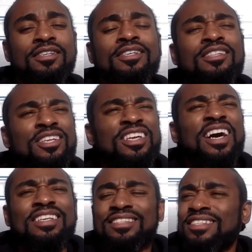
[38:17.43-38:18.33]
The
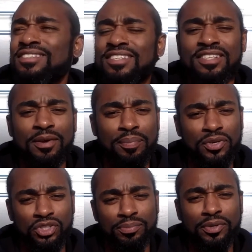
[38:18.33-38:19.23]
nonsense that they
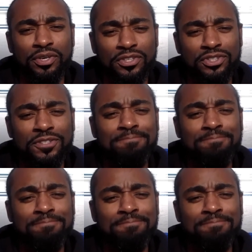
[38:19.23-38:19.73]
push upon us.